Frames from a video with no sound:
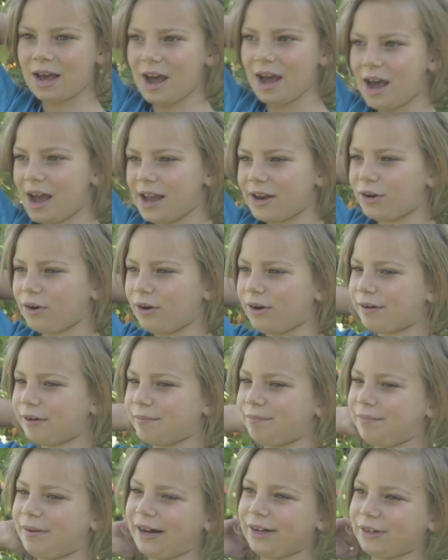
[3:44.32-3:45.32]
I know how
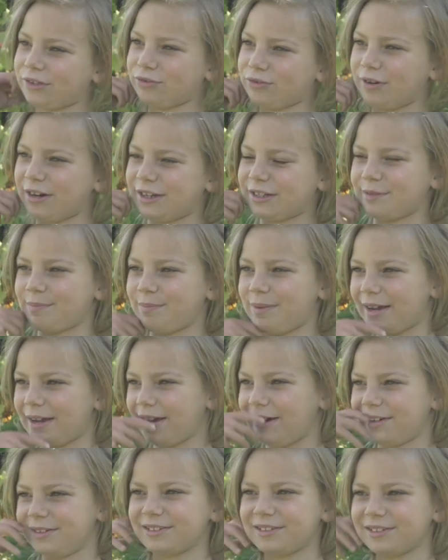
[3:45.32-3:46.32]
to plant
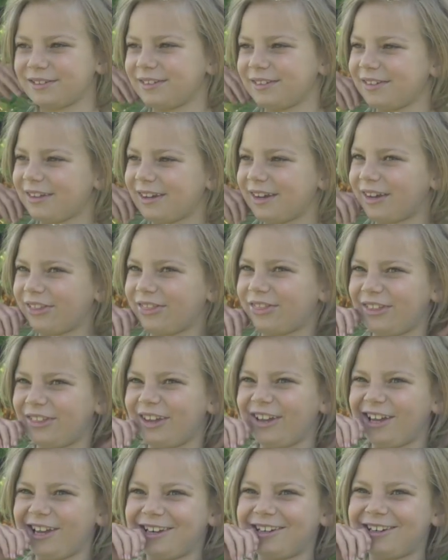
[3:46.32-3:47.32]
transplants, I
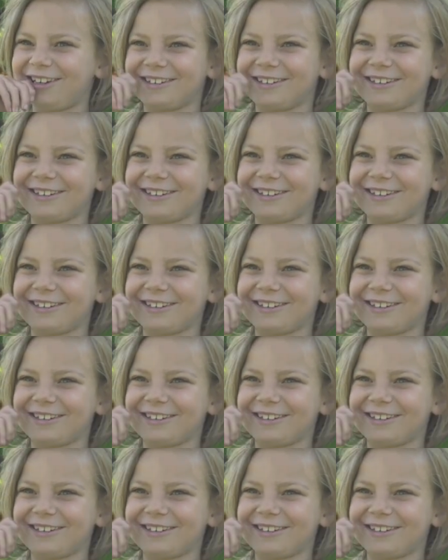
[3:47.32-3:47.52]
think.